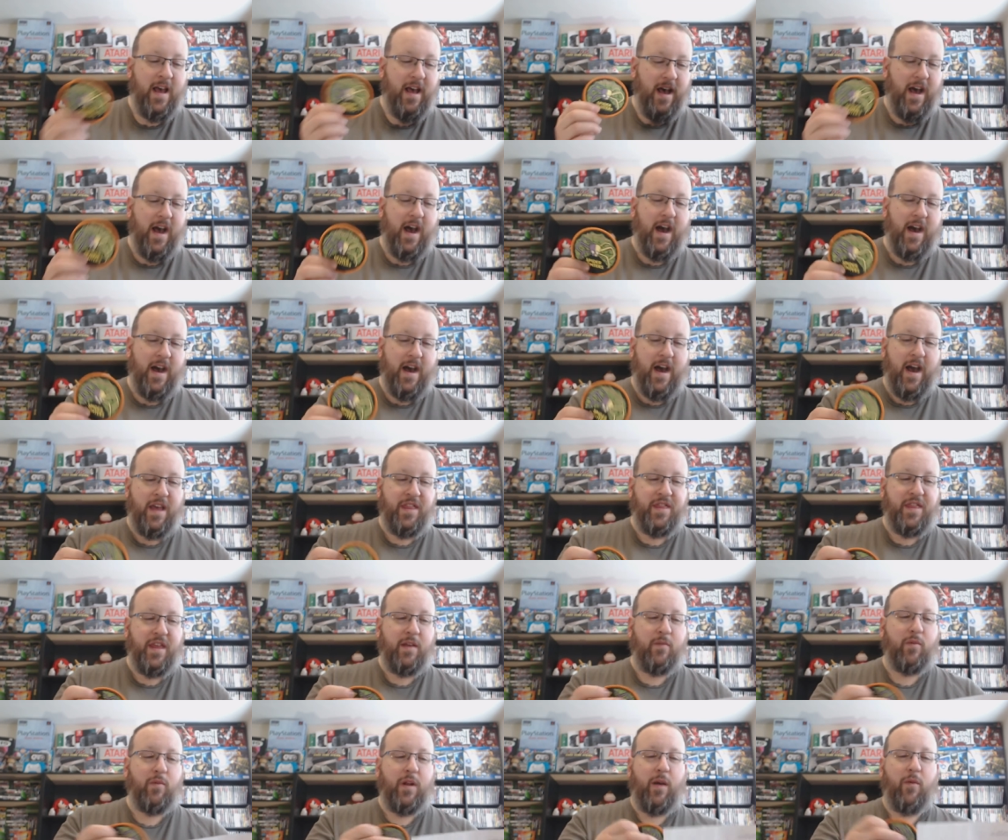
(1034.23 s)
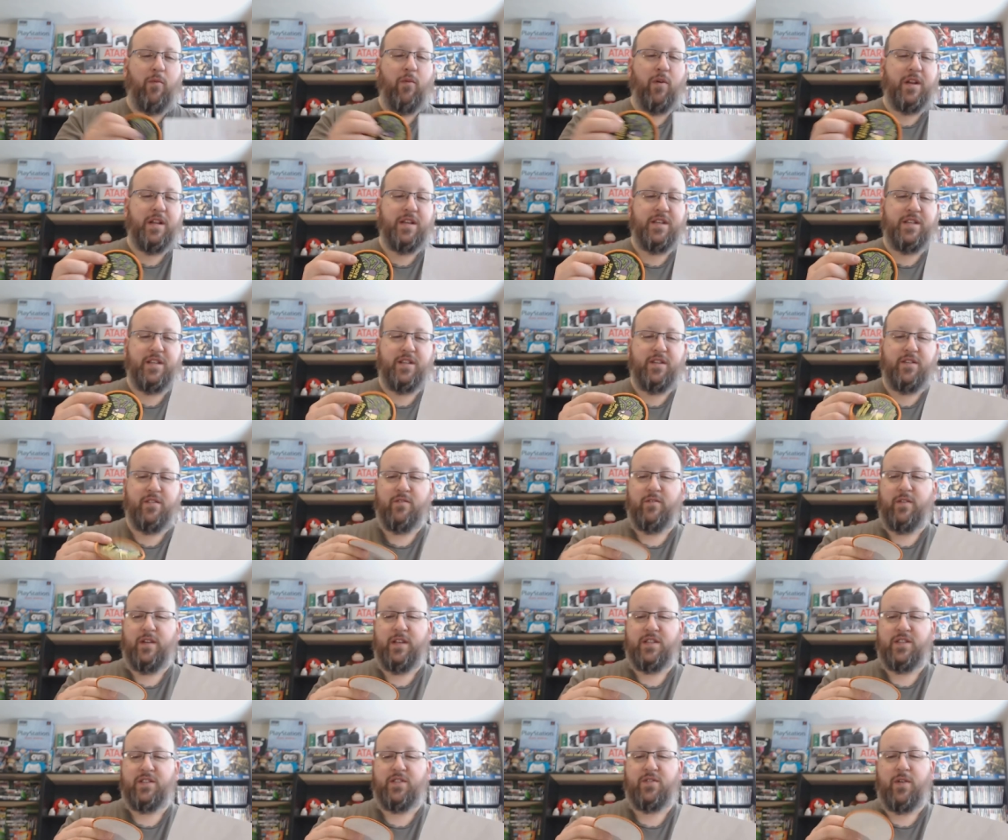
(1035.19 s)
I think what I want to do
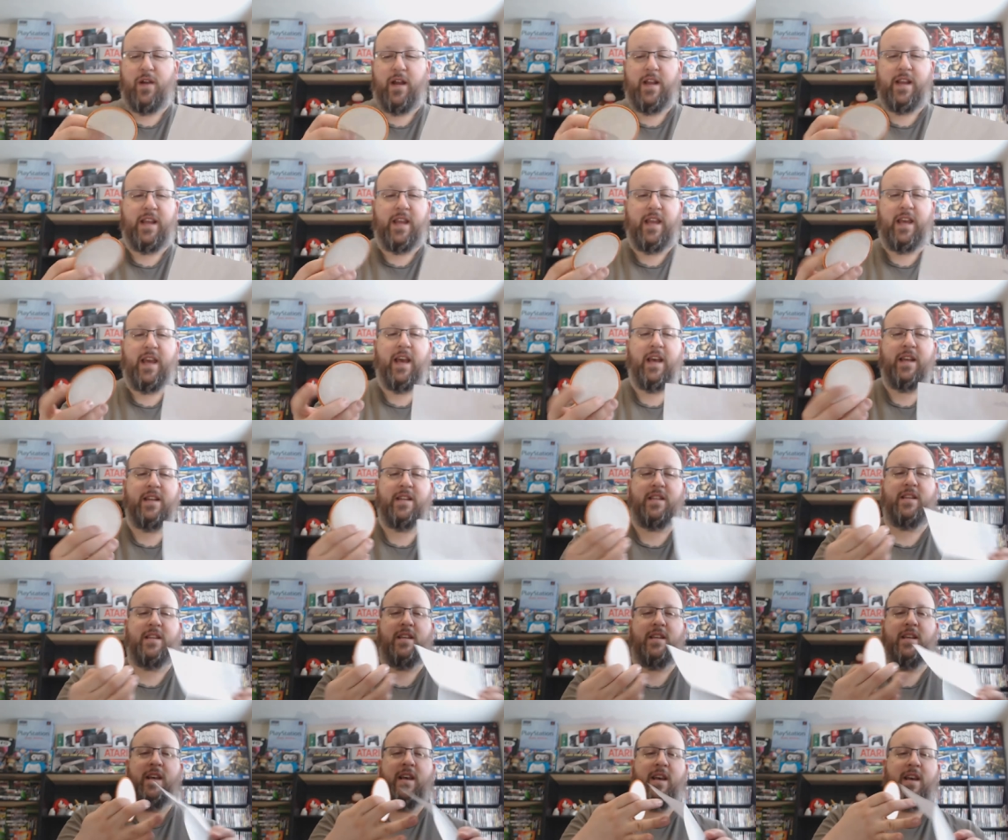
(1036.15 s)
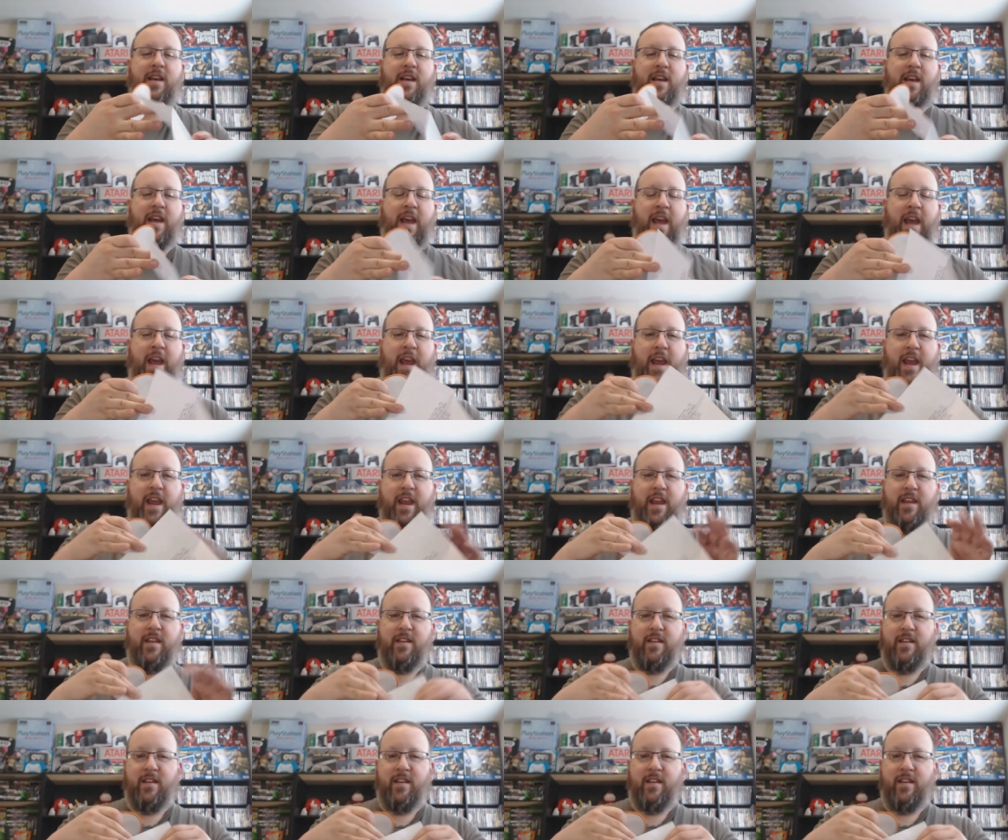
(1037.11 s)
is try to get a